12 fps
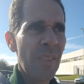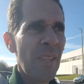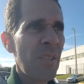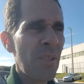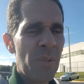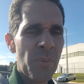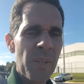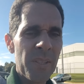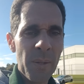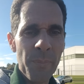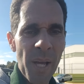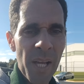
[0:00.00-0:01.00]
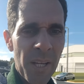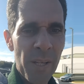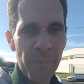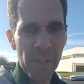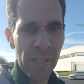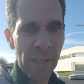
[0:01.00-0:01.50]
He just wants to bah
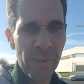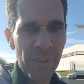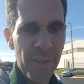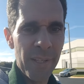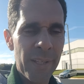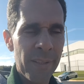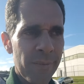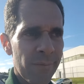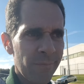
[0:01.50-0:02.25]
humbug everything and